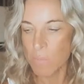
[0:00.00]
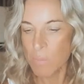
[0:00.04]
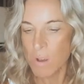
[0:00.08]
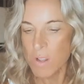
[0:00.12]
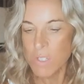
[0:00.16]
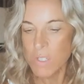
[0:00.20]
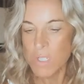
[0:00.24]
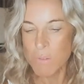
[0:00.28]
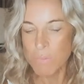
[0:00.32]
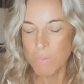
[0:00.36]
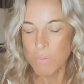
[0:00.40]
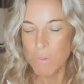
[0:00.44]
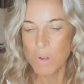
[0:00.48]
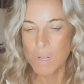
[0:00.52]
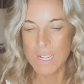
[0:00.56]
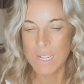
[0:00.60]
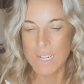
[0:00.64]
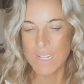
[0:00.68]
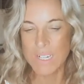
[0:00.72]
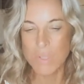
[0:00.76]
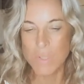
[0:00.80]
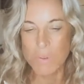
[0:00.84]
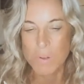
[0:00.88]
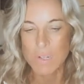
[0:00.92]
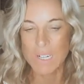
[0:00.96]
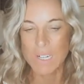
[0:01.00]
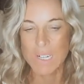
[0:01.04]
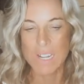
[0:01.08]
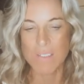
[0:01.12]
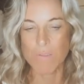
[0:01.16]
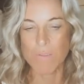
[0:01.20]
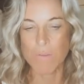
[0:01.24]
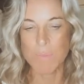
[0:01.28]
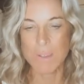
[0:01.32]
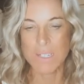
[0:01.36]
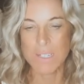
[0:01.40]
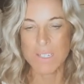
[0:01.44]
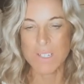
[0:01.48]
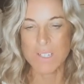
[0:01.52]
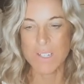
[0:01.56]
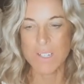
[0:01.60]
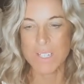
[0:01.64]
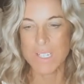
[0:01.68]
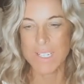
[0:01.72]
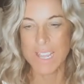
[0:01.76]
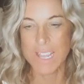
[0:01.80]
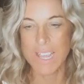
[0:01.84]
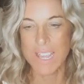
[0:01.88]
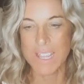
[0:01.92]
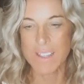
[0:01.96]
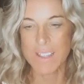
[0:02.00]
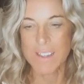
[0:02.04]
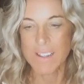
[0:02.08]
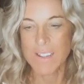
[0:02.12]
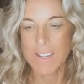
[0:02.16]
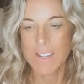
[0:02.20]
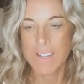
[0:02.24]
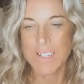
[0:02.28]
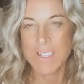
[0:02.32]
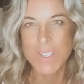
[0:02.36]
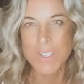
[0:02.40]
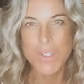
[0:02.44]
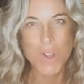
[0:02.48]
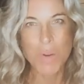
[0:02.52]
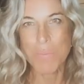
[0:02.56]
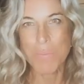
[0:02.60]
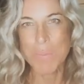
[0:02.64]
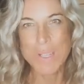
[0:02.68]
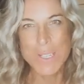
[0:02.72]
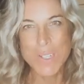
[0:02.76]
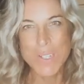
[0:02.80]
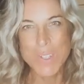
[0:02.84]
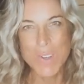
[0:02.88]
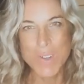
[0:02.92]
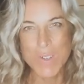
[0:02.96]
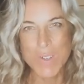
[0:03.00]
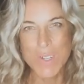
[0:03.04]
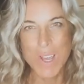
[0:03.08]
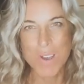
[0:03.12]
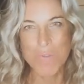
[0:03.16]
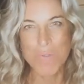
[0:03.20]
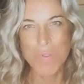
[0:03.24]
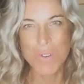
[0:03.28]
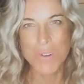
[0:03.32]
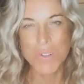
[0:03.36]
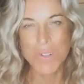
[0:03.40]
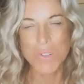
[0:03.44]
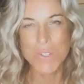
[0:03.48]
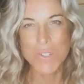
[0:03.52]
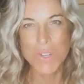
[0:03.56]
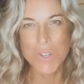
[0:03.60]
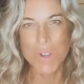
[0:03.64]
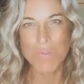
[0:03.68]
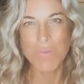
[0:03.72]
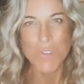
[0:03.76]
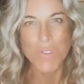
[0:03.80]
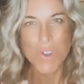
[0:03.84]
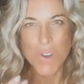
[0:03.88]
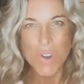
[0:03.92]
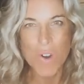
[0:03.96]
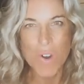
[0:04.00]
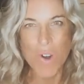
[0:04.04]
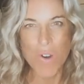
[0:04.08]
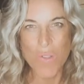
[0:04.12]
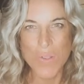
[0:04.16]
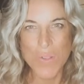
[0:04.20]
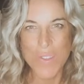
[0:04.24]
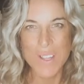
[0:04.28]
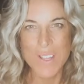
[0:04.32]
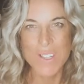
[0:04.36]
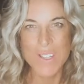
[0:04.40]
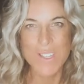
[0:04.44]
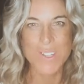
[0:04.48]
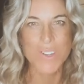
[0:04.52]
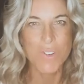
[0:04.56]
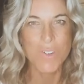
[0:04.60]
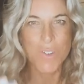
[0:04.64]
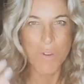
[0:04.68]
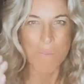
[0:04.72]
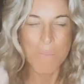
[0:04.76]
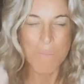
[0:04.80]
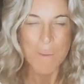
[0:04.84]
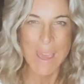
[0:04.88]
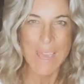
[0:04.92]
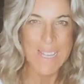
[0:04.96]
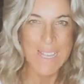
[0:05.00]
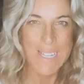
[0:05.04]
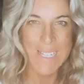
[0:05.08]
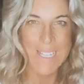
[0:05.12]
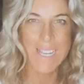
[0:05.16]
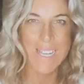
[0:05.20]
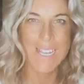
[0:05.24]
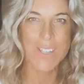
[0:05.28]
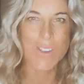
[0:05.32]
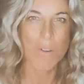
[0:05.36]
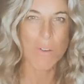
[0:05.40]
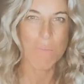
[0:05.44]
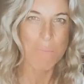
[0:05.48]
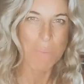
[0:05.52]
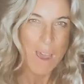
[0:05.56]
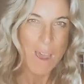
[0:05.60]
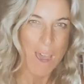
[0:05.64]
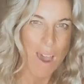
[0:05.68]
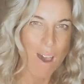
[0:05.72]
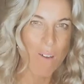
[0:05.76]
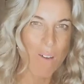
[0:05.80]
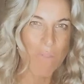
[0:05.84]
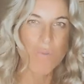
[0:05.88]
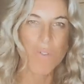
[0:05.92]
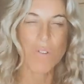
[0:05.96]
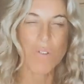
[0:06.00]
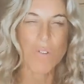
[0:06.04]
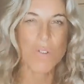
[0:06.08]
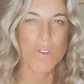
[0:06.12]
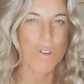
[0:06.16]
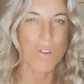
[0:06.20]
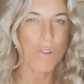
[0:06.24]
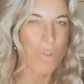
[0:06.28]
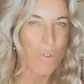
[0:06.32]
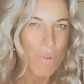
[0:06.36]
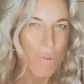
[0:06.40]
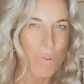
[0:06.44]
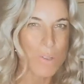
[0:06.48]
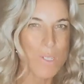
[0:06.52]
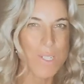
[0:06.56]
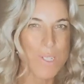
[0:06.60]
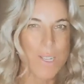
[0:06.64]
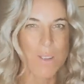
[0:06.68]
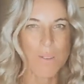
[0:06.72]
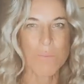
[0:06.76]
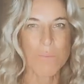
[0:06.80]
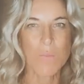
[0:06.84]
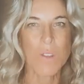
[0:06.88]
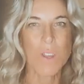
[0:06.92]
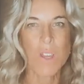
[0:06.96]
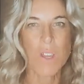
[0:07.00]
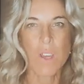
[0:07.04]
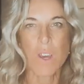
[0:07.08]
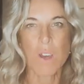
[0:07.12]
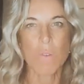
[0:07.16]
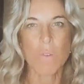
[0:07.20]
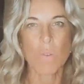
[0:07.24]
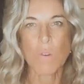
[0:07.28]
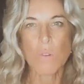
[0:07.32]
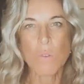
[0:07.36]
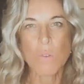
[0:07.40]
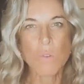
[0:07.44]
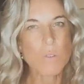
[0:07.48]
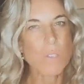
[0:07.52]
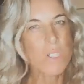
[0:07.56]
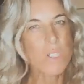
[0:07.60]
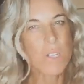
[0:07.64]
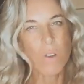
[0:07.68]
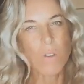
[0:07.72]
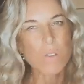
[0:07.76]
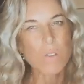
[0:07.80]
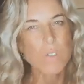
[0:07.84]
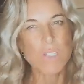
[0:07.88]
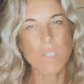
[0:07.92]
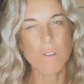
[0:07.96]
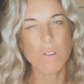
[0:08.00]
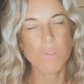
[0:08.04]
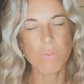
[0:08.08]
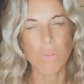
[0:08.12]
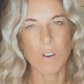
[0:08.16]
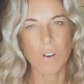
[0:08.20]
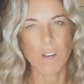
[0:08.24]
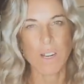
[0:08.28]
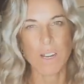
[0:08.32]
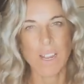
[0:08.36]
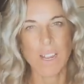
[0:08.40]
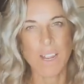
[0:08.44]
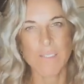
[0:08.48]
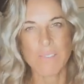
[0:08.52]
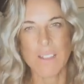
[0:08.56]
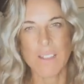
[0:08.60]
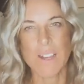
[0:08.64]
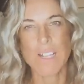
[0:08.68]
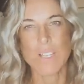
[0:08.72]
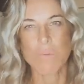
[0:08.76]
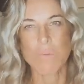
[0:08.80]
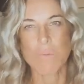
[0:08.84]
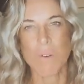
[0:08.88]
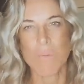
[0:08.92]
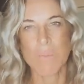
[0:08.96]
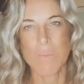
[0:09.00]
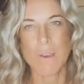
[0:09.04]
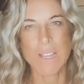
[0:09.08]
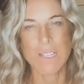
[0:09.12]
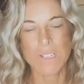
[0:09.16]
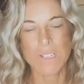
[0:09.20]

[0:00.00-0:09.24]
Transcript: Most importantly, I just want to leave a message to say, stop being so tough on yourself. You got this. You're amazing. You're powerful. You're awesome. We're all so different, and that is what